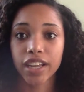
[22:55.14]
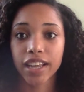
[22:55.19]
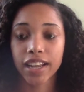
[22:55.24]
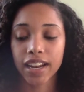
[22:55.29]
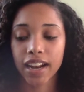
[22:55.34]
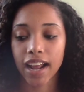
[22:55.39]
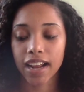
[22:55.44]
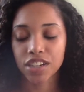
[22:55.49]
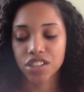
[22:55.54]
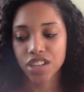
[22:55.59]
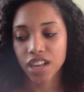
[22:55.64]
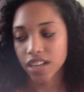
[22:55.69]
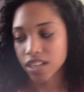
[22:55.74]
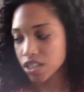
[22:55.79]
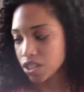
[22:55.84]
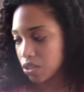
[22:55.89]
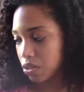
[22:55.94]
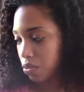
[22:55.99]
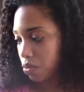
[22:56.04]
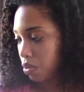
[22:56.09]
I just had
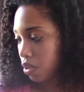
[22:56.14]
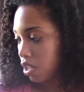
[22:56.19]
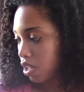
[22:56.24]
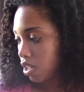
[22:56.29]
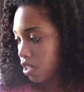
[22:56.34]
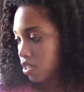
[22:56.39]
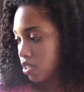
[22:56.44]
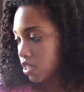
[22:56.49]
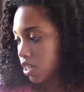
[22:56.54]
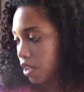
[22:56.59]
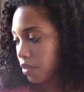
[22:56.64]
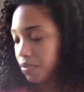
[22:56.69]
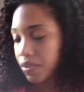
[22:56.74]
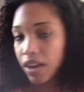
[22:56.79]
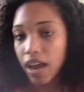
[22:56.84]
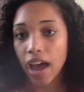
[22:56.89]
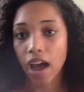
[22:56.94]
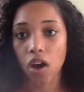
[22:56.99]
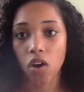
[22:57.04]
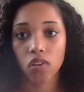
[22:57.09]
to tough it
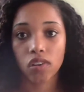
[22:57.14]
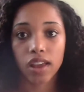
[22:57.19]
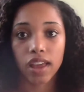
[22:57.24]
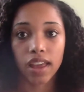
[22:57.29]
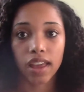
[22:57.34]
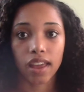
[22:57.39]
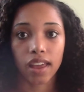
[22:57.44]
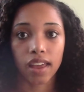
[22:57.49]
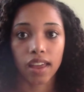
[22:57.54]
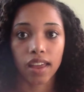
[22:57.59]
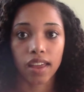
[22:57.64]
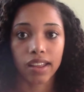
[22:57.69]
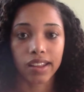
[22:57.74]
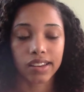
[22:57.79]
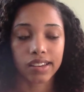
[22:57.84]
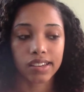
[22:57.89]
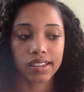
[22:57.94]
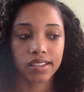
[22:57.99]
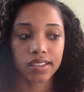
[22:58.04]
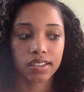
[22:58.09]
out
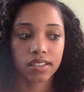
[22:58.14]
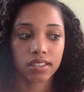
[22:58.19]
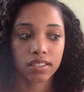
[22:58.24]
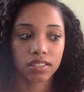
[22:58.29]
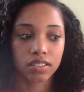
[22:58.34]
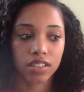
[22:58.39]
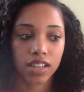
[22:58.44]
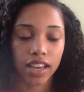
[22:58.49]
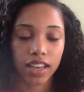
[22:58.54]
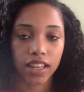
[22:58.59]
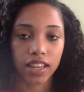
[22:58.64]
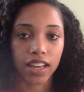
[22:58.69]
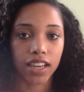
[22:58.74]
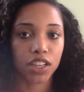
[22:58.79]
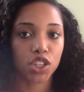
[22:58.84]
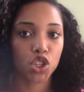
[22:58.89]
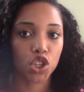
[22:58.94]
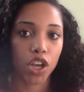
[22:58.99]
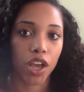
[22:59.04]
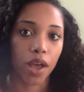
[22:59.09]
and take it like
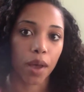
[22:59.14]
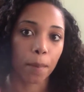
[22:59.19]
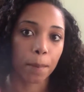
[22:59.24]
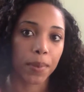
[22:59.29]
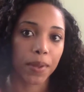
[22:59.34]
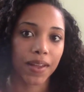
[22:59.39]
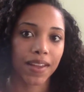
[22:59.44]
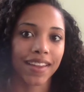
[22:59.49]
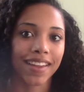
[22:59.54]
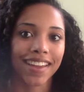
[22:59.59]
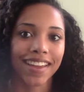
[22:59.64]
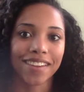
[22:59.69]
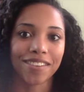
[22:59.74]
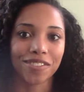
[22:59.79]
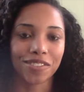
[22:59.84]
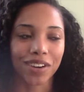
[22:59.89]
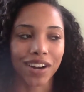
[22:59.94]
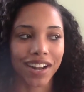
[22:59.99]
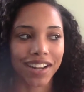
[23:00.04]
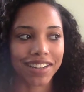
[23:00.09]
a champ.
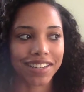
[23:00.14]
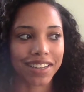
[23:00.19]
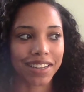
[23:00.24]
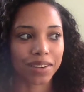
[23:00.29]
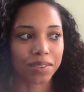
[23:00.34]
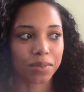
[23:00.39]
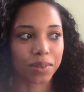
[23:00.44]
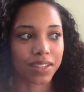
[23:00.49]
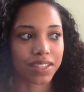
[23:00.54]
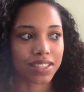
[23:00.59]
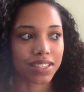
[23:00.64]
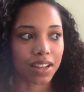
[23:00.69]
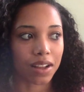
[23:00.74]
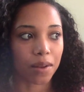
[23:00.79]
And what I did was